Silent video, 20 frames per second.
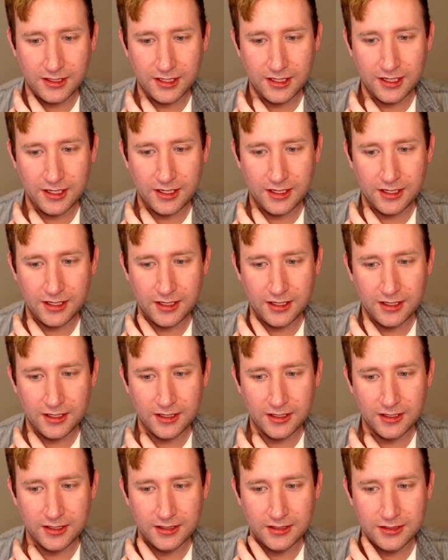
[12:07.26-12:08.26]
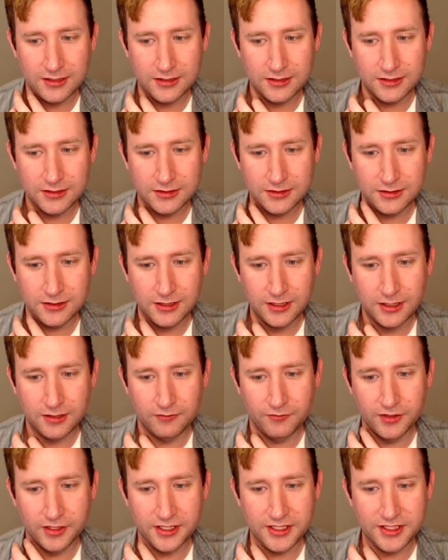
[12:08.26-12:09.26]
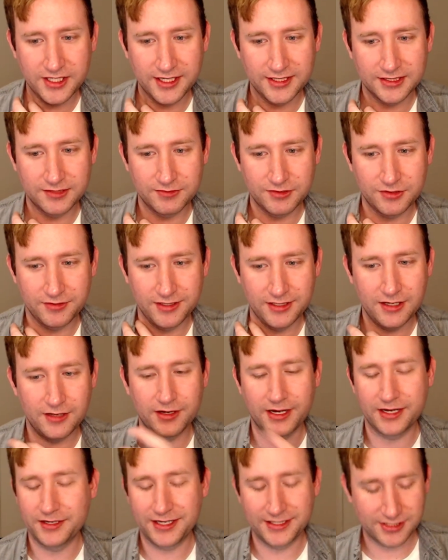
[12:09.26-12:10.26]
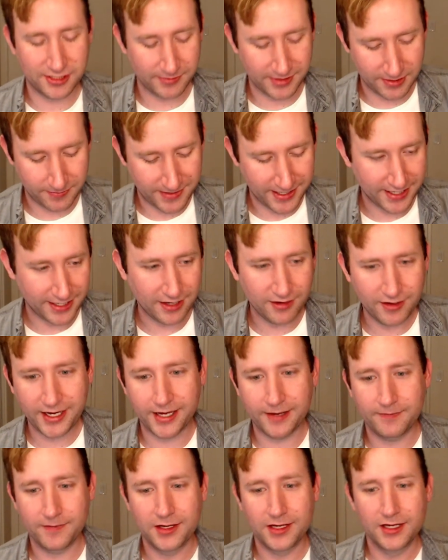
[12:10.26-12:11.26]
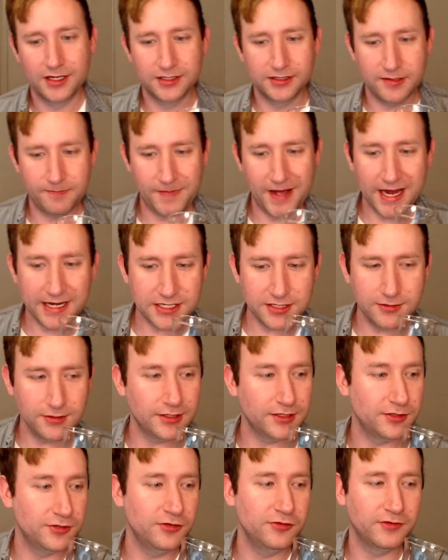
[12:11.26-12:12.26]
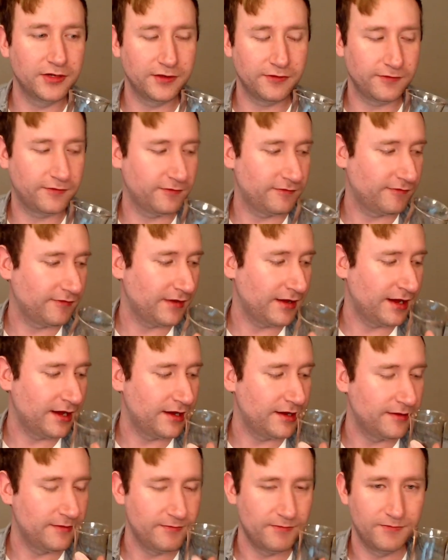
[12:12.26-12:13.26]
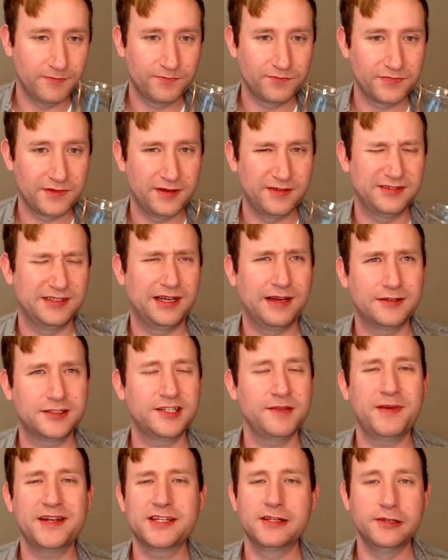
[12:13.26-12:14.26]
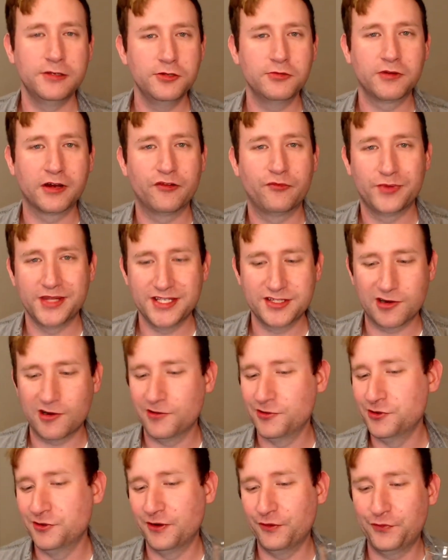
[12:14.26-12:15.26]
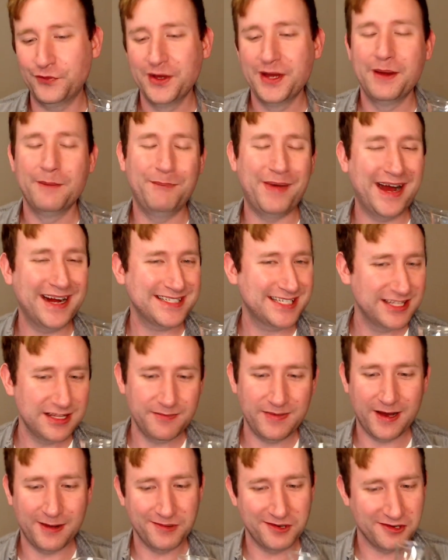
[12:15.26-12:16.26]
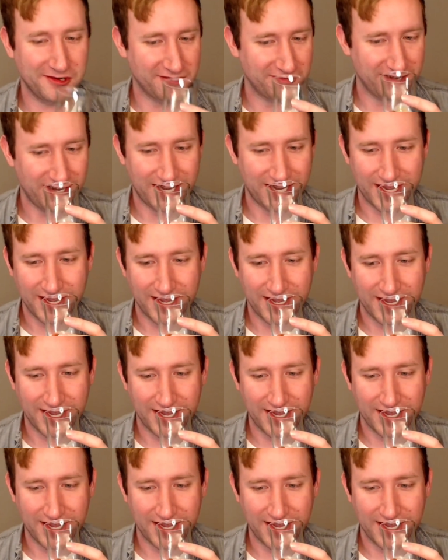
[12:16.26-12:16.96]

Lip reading: Really jealous. Wish we had. Okay, you guys talk about the pick. Okay, but back to the new riff. I was gonna say back to the new riff, but these are all new riff. Back to the Balboa Rye.